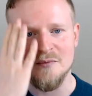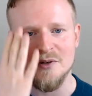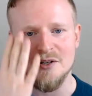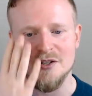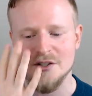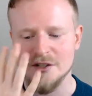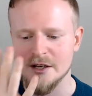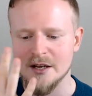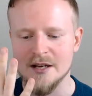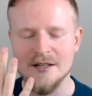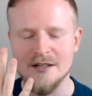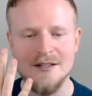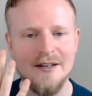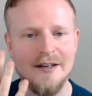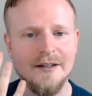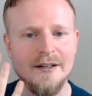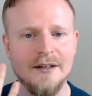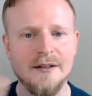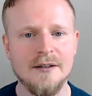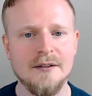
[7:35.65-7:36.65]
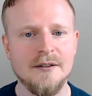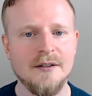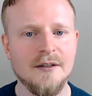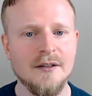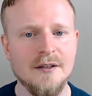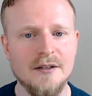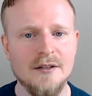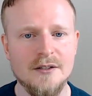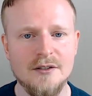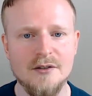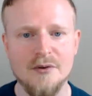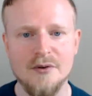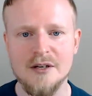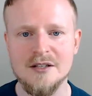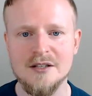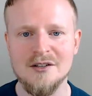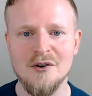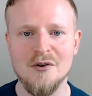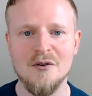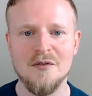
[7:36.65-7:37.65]
which says,
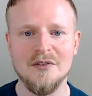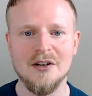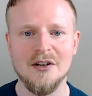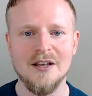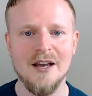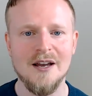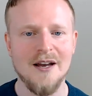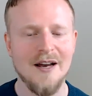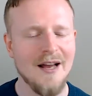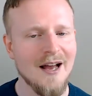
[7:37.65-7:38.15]
story's not over yet.